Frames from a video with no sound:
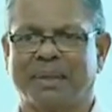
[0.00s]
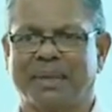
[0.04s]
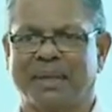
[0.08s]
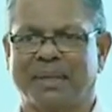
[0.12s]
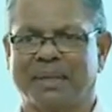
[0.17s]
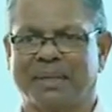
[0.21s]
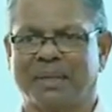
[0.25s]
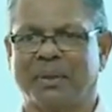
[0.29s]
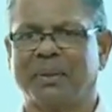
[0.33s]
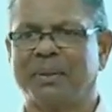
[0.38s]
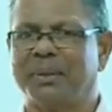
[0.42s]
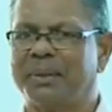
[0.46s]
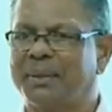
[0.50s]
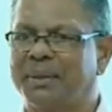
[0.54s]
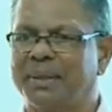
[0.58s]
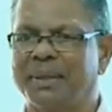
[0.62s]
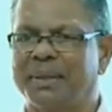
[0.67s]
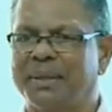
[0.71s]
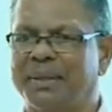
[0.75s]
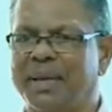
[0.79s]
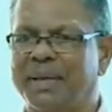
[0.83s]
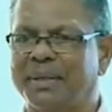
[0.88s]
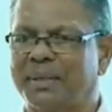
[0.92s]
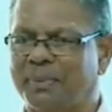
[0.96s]
so
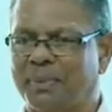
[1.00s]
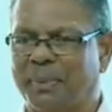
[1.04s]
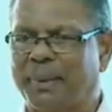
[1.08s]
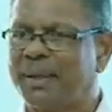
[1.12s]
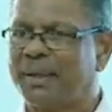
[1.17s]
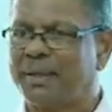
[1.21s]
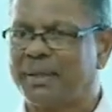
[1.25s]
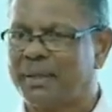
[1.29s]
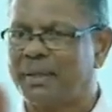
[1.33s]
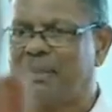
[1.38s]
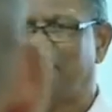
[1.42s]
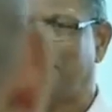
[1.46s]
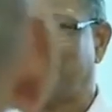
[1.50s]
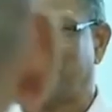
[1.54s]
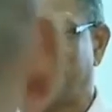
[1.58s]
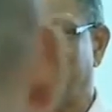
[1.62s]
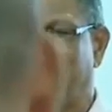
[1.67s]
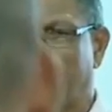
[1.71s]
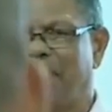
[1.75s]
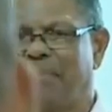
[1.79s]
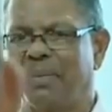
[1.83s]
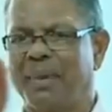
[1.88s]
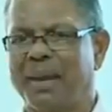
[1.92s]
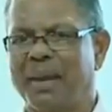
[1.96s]
that's pretty simple.
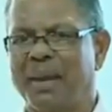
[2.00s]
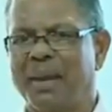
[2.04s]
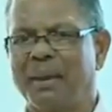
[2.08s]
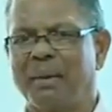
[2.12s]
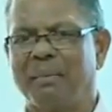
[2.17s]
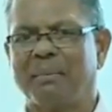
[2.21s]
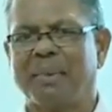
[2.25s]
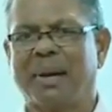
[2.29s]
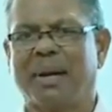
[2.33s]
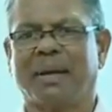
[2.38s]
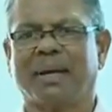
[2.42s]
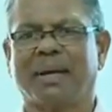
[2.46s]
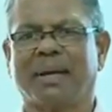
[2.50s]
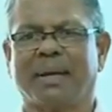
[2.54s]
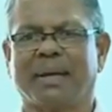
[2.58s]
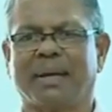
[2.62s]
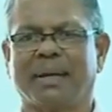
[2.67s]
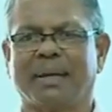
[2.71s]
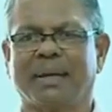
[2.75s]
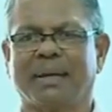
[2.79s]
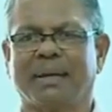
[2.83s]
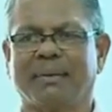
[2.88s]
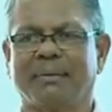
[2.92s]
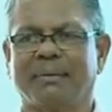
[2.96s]
But
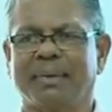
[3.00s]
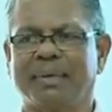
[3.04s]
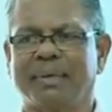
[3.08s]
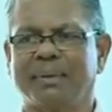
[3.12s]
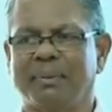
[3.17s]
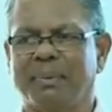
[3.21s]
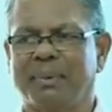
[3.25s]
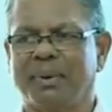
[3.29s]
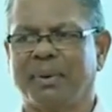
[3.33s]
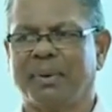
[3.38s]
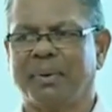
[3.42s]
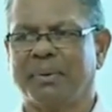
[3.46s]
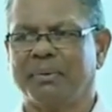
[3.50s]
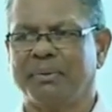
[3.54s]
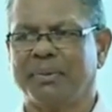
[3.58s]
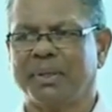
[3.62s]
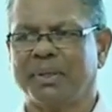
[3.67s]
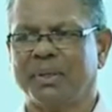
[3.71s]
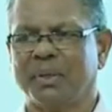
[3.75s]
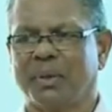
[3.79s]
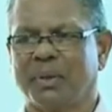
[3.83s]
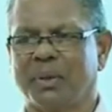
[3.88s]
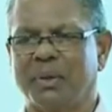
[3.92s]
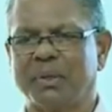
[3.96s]

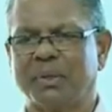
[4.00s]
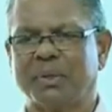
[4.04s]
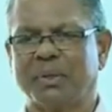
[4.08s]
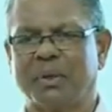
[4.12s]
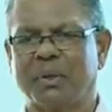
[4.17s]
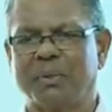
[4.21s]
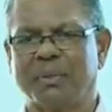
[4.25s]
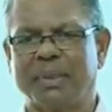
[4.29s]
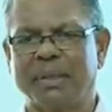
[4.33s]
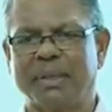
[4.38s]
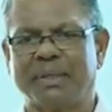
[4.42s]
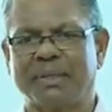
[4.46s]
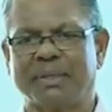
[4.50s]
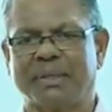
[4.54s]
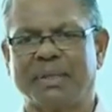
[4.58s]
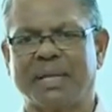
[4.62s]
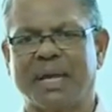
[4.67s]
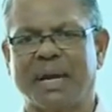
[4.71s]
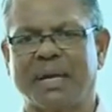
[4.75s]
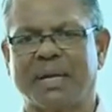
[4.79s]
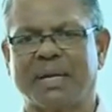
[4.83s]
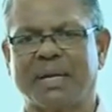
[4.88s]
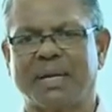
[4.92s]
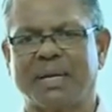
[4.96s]
which also means
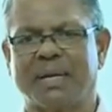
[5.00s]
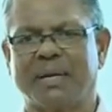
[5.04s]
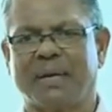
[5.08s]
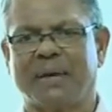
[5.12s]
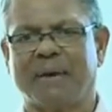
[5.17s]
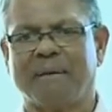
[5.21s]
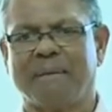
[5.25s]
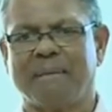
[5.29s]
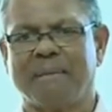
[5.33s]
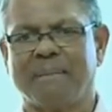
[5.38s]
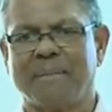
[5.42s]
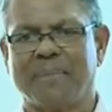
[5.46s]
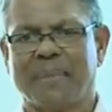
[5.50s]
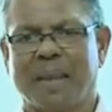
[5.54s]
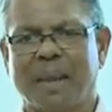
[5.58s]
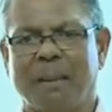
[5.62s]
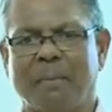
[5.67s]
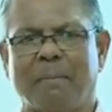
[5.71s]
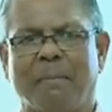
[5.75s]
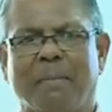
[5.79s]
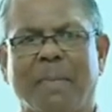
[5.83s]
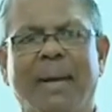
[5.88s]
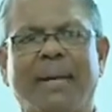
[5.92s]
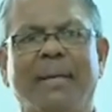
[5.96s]
that
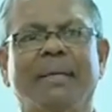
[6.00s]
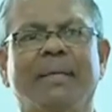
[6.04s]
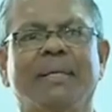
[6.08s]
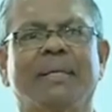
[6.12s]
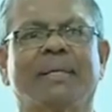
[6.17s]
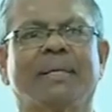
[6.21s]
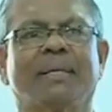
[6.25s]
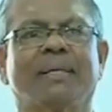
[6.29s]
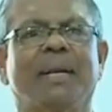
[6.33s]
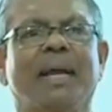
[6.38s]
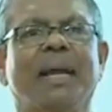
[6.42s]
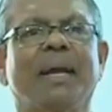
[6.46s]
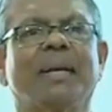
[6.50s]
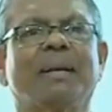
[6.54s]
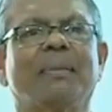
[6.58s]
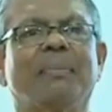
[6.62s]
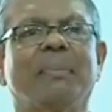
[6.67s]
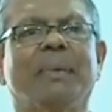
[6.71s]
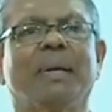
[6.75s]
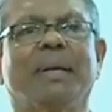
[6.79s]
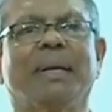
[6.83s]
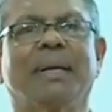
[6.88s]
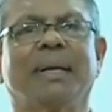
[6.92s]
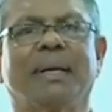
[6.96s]
my
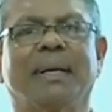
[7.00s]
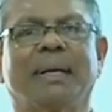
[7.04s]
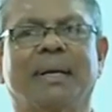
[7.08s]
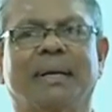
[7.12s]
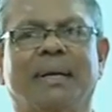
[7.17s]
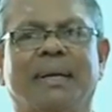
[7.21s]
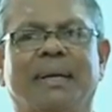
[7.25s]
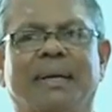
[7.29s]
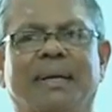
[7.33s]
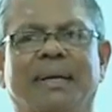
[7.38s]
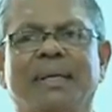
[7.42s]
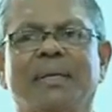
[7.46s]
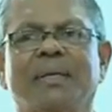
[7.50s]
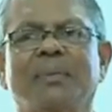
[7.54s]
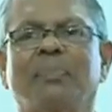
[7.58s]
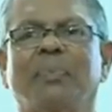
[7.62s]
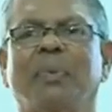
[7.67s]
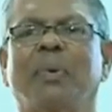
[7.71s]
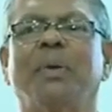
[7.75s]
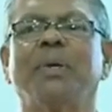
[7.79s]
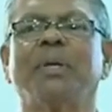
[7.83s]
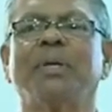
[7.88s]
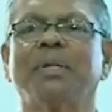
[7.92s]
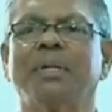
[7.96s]
statement
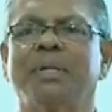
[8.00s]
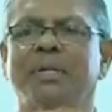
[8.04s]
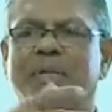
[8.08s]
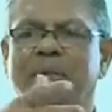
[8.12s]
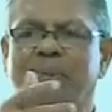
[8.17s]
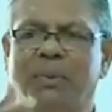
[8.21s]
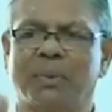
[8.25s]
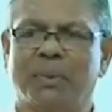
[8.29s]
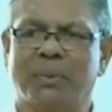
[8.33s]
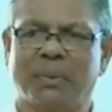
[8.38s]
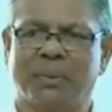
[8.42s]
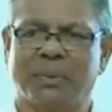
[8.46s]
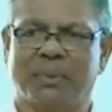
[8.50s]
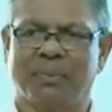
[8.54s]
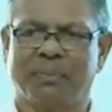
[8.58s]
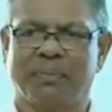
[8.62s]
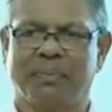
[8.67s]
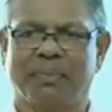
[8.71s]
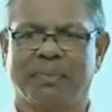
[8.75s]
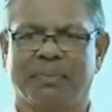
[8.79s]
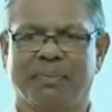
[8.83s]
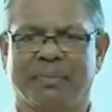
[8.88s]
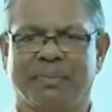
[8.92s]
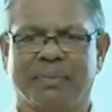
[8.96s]
corresponds to
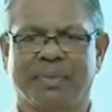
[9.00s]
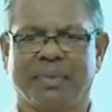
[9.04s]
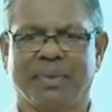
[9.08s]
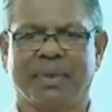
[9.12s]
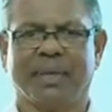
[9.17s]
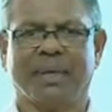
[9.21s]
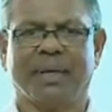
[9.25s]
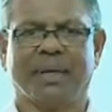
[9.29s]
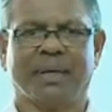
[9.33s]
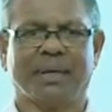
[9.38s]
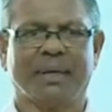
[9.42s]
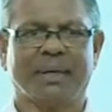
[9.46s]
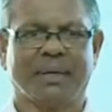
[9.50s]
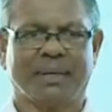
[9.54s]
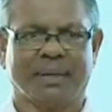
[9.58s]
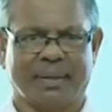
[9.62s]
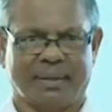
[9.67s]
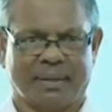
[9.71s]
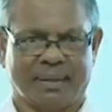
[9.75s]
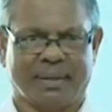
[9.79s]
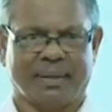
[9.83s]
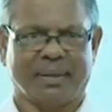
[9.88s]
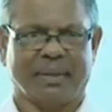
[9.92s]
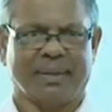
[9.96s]

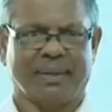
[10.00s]
the